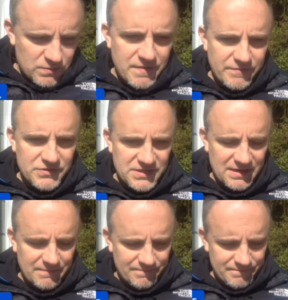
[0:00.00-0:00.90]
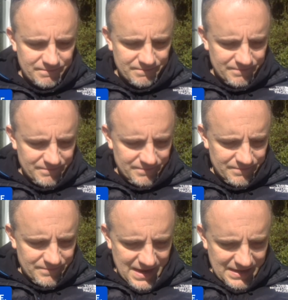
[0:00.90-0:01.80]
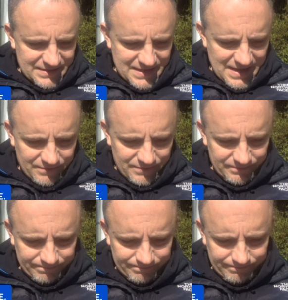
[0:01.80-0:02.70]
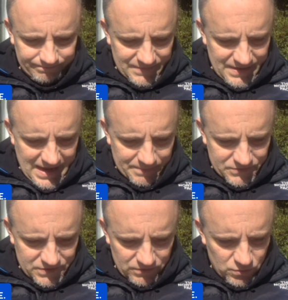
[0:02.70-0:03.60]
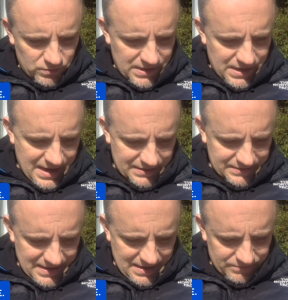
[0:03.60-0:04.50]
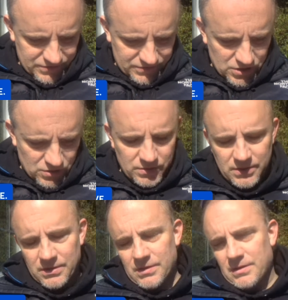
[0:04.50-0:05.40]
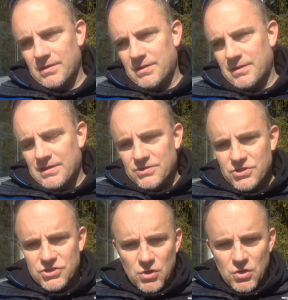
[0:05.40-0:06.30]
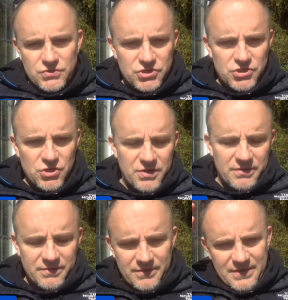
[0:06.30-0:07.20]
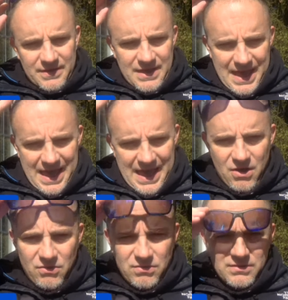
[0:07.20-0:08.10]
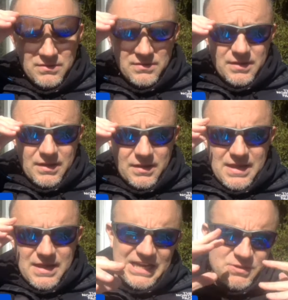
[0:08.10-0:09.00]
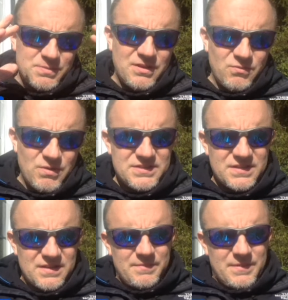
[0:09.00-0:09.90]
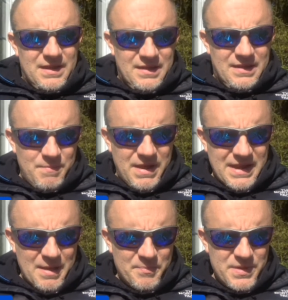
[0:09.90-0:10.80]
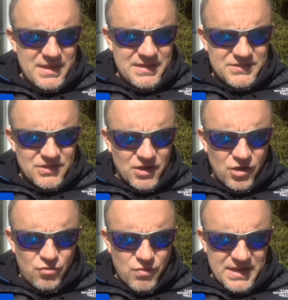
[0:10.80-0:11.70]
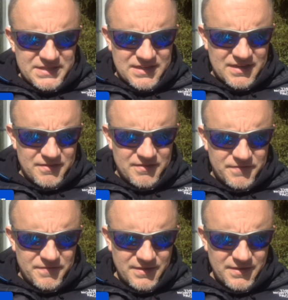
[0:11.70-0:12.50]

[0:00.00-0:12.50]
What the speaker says: we've ever seen. Hands down. Absolutely hands down. So just goes to show you how Cashman and the rest of them may not be as aggressive